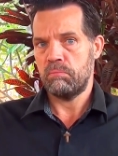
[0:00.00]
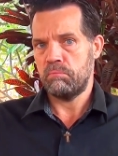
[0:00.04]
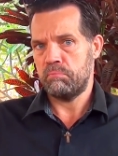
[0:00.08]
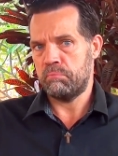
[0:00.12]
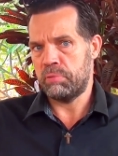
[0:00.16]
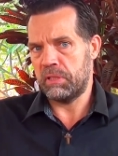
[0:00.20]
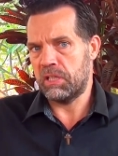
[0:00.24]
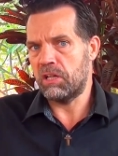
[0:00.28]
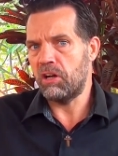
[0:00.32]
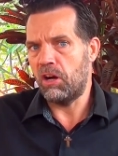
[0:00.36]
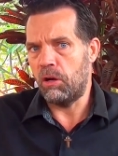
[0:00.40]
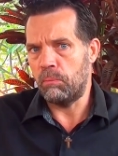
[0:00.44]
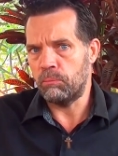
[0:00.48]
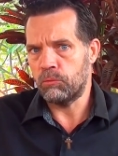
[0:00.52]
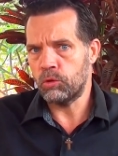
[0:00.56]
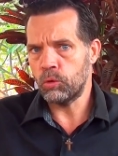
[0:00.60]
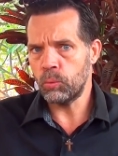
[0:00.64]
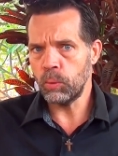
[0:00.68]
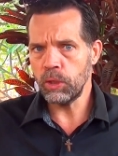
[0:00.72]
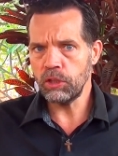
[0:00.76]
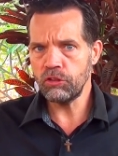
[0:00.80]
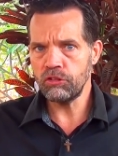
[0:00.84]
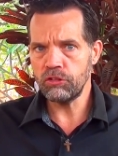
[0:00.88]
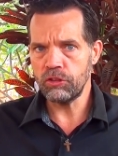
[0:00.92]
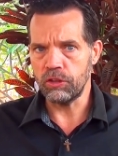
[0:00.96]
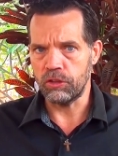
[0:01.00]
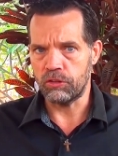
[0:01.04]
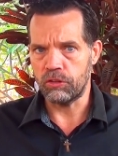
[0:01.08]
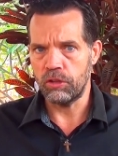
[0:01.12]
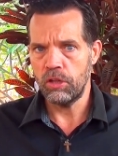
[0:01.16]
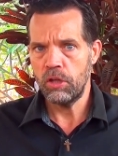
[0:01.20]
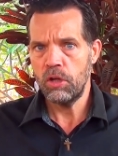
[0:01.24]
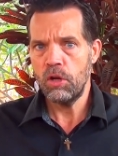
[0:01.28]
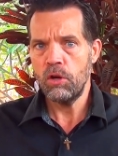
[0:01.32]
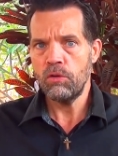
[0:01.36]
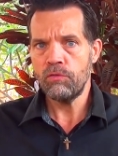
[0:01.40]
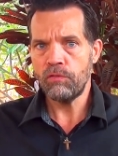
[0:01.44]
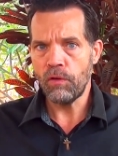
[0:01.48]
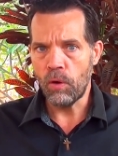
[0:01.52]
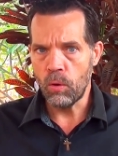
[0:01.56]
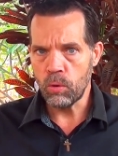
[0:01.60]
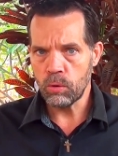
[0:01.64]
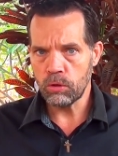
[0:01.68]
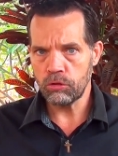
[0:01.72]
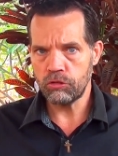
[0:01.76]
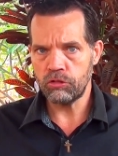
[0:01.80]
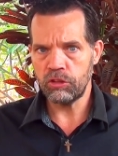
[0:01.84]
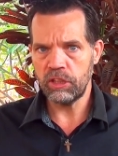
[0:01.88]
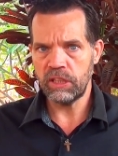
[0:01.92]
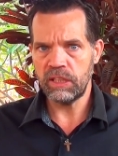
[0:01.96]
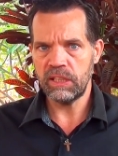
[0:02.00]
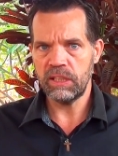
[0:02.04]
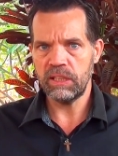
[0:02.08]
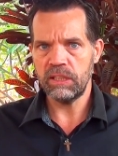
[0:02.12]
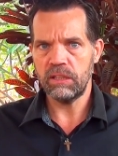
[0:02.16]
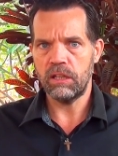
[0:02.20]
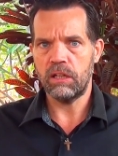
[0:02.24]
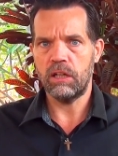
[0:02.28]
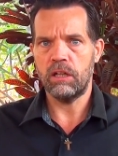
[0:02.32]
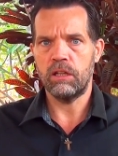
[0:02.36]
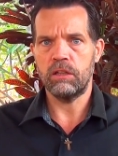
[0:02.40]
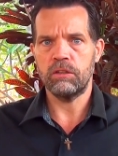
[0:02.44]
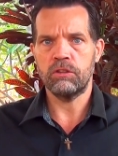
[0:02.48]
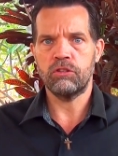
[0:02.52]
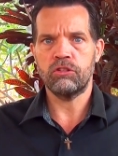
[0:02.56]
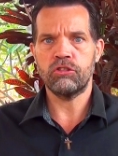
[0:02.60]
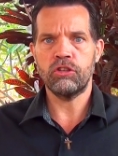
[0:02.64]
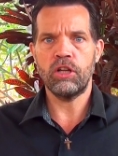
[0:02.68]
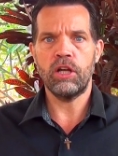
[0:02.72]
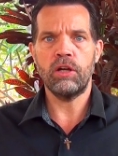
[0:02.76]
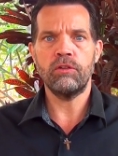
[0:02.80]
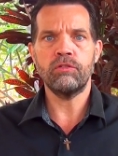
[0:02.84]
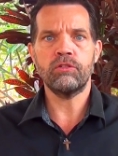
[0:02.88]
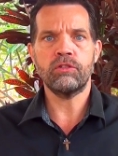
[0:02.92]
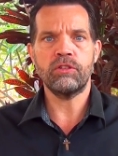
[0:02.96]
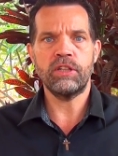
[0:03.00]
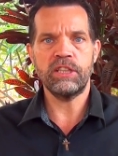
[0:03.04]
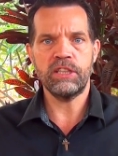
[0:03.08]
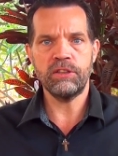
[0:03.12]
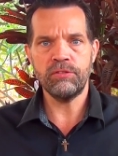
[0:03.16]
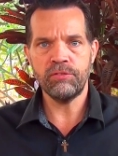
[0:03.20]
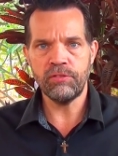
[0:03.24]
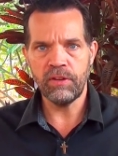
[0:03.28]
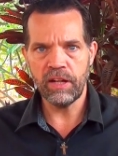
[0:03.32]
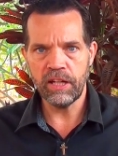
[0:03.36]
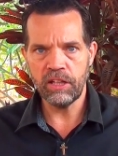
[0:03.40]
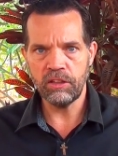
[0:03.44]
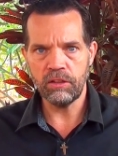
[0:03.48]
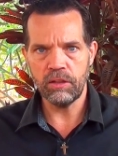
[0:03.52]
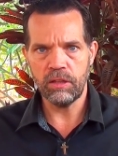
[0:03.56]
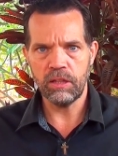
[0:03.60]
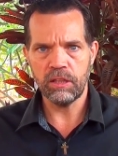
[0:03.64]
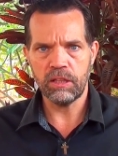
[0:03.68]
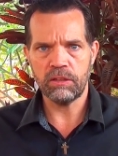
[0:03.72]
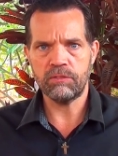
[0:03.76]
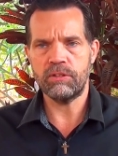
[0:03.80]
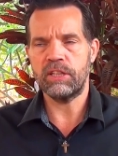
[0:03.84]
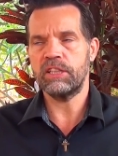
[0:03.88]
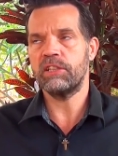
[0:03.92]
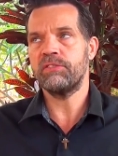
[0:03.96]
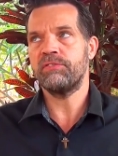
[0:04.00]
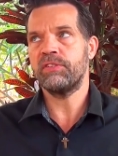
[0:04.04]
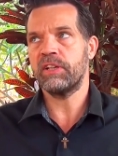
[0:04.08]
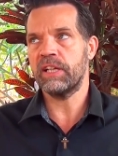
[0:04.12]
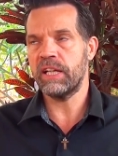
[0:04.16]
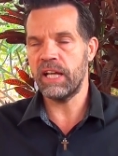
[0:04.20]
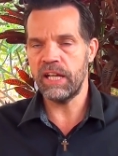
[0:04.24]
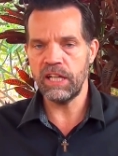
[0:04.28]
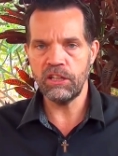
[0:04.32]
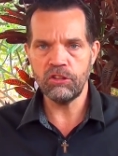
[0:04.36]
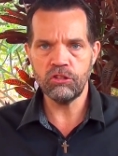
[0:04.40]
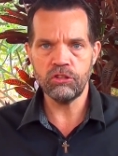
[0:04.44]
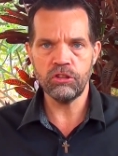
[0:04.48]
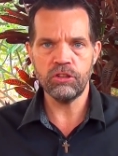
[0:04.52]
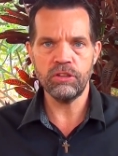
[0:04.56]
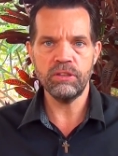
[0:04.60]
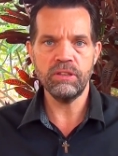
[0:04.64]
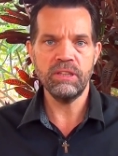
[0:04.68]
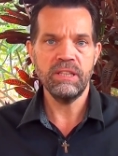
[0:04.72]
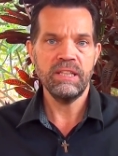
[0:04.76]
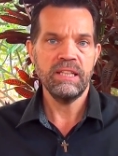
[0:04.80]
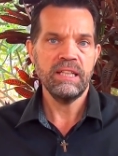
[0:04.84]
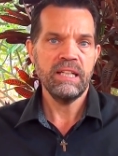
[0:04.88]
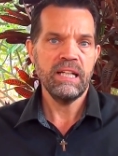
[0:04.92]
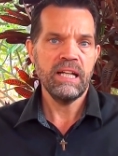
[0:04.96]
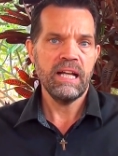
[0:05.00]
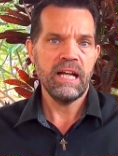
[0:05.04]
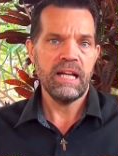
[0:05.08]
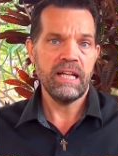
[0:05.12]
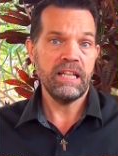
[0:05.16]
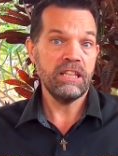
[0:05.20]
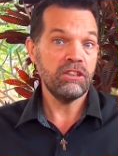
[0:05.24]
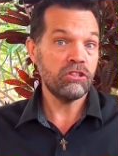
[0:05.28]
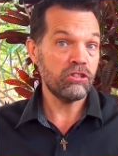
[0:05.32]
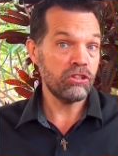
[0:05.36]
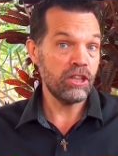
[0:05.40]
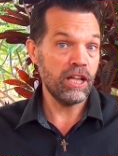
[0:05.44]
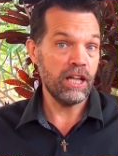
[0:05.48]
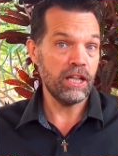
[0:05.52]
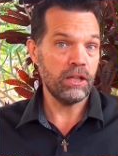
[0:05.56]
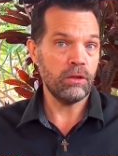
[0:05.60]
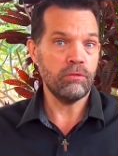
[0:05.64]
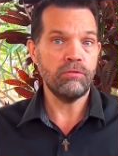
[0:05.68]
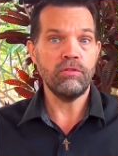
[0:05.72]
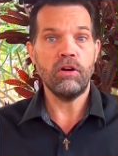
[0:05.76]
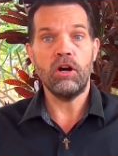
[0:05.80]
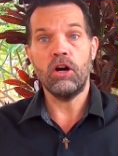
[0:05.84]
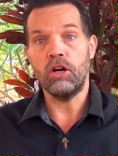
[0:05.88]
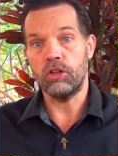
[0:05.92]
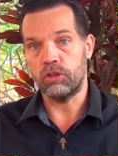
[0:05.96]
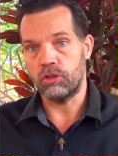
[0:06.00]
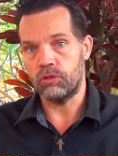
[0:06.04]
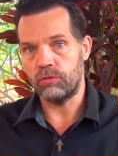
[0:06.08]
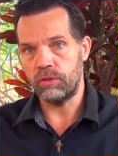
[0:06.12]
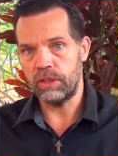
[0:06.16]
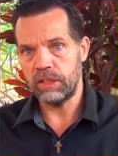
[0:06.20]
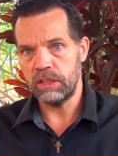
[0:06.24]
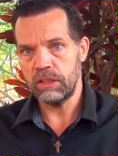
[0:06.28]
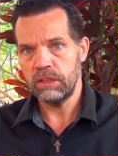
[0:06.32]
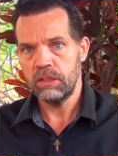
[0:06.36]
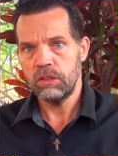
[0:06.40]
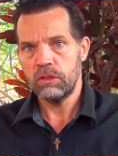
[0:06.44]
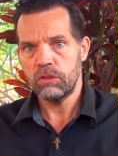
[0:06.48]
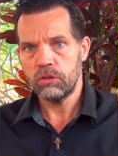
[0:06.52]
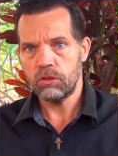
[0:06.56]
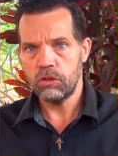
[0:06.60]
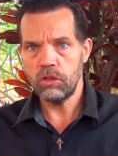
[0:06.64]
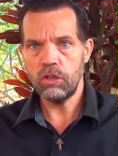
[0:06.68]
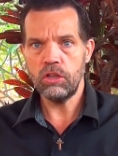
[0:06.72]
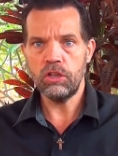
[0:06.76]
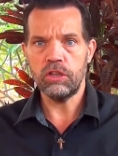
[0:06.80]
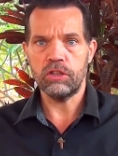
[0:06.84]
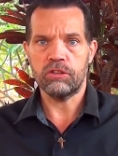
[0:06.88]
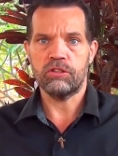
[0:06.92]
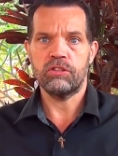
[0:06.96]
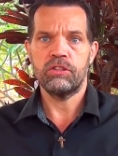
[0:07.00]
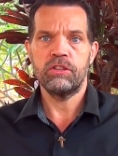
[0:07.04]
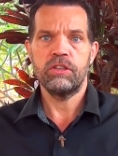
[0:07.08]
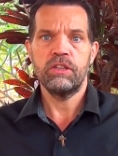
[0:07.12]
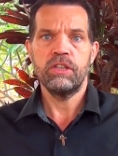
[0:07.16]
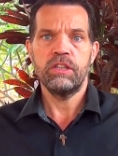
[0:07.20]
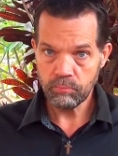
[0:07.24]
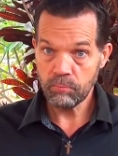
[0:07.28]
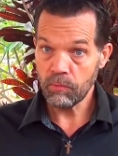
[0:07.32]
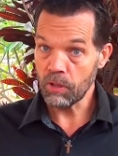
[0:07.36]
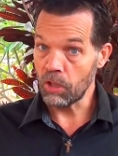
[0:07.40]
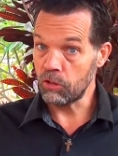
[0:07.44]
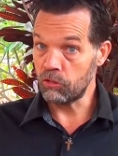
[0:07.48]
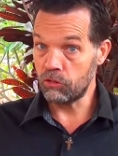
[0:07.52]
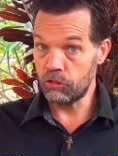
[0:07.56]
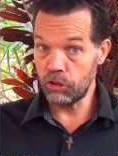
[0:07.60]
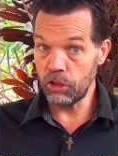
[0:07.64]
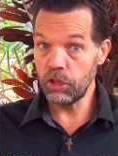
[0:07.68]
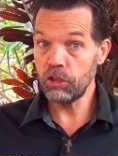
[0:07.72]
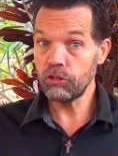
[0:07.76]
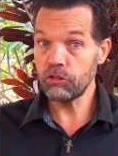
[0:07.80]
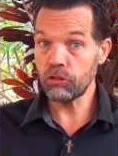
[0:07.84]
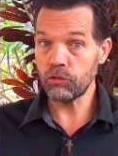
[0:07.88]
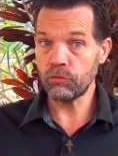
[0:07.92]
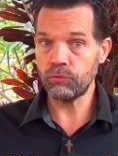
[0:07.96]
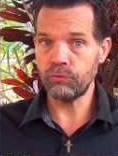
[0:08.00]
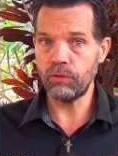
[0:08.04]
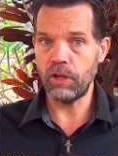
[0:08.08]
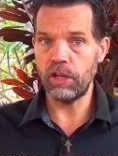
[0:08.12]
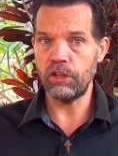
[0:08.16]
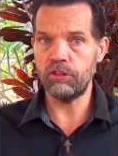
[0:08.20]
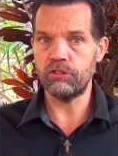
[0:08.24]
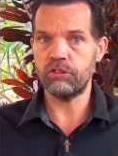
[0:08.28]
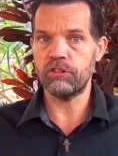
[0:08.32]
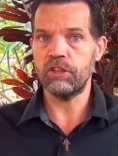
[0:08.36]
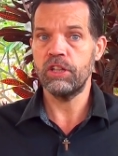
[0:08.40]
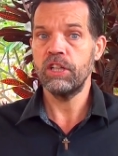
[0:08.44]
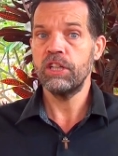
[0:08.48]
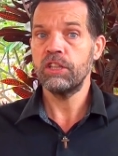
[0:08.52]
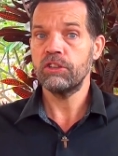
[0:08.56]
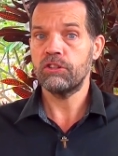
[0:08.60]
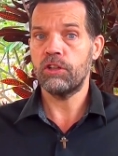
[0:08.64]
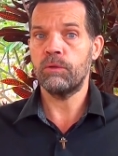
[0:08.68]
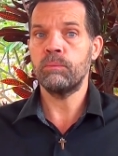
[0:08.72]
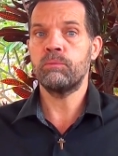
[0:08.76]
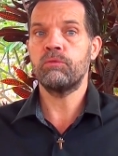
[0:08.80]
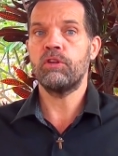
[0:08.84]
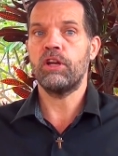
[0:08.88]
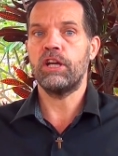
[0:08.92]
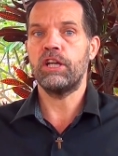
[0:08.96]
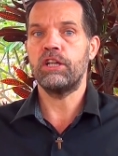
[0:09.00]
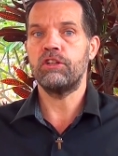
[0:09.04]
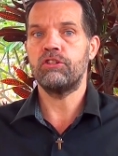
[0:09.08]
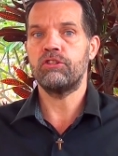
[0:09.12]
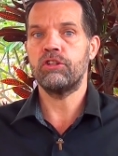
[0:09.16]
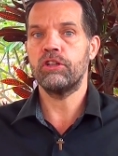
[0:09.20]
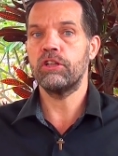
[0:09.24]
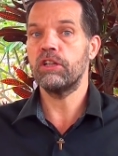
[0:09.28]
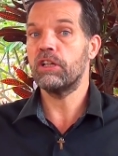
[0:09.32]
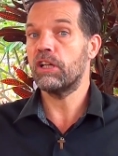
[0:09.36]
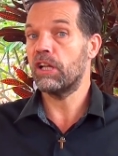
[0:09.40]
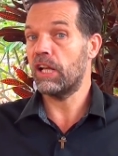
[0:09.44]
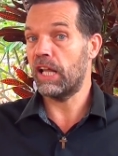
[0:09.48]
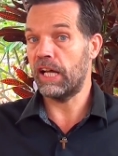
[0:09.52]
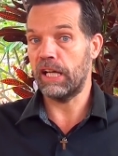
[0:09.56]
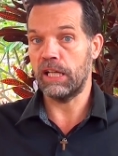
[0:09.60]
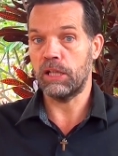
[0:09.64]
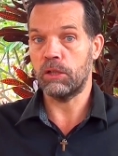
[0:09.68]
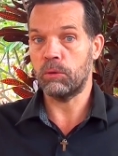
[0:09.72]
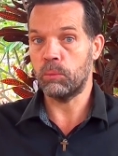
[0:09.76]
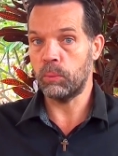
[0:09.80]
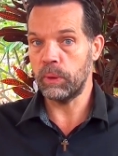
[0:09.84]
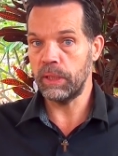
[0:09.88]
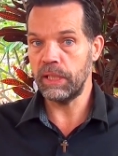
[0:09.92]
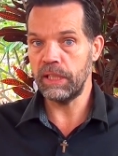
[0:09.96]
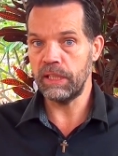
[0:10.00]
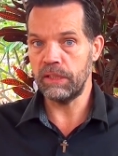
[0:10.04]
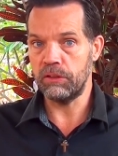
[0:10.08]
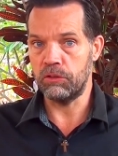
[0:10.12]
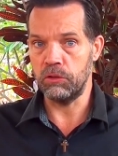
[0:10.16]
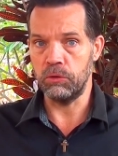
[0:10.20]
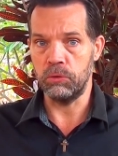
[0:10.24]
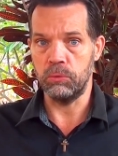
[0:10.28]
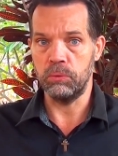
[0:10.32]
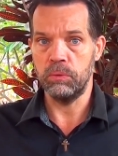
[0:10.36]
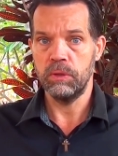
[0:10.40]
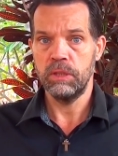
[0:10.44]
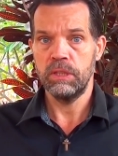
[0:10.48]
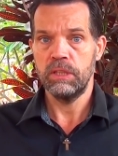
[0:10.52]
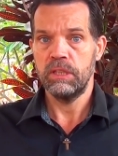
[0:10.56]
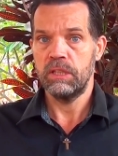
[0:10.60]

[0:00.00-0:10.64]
become twisted, focusing on self-gratification instead of honoring God. Jesus faced temptation like we do.